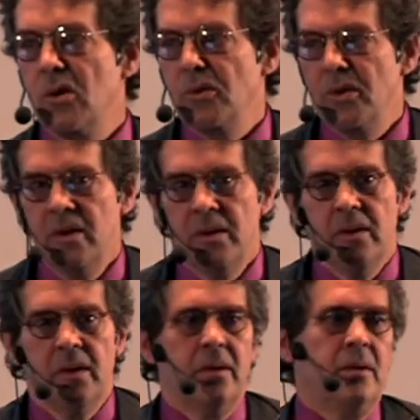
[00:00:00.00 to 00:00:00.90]
own
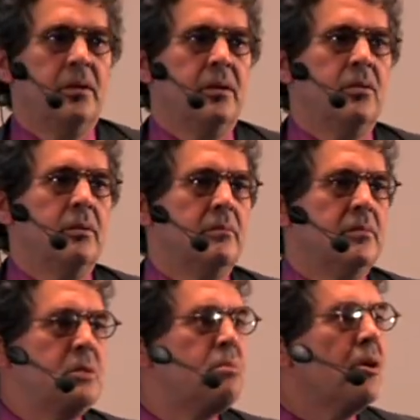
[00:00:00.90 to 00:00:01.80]

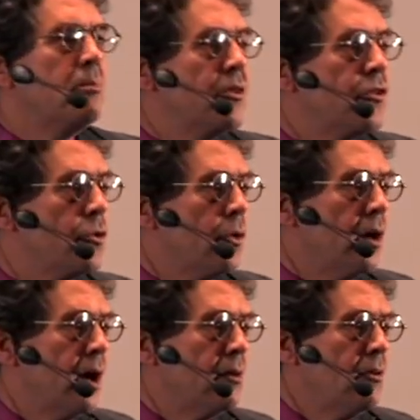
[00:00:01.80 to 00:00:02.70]
department
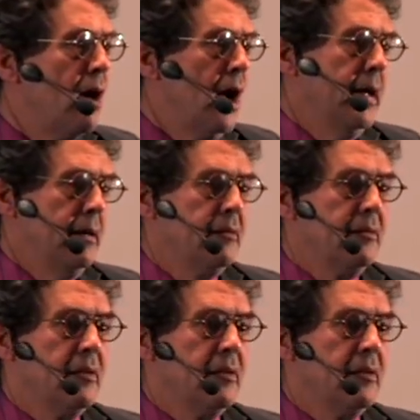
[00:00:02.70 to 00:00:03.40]
store online.